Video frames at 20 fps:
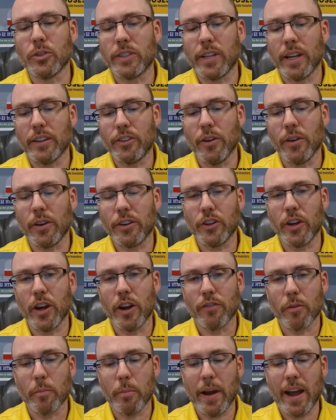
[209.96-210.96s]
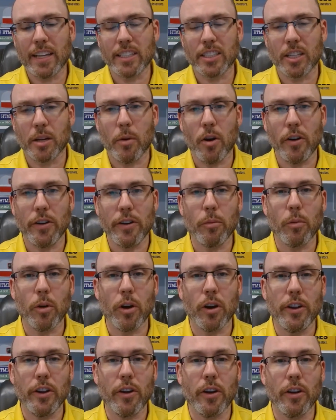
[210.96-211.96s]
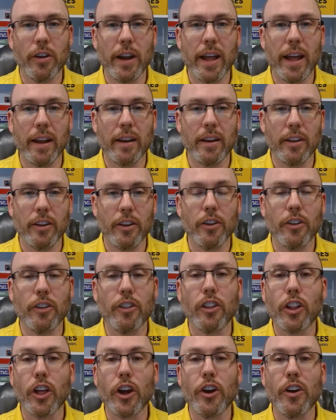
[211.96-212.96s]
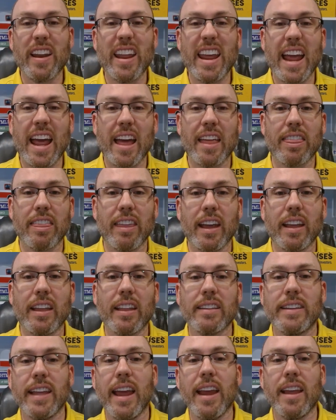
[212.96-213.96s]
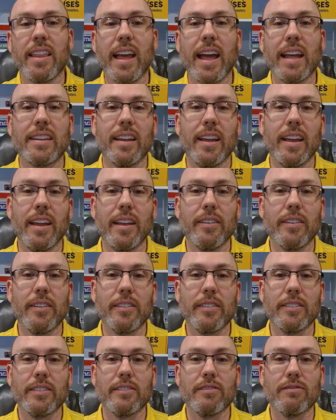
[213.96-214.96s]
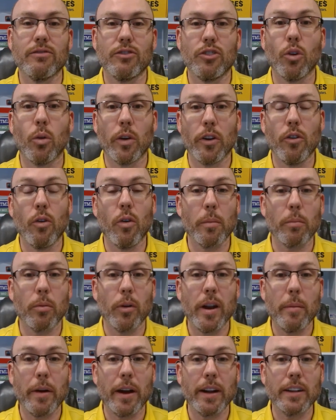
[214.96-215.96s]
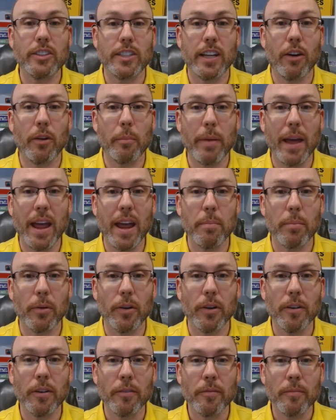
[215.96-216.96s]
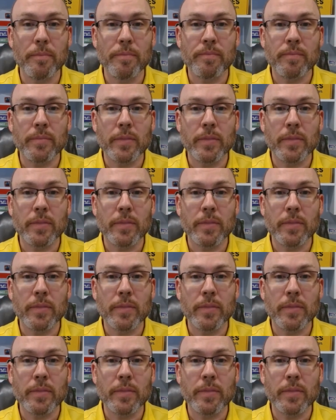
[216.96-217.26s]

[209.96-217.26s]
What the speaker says: interesting too, because you go for basketball, you learn the ethic, take that to door to door pretty much, selling paper.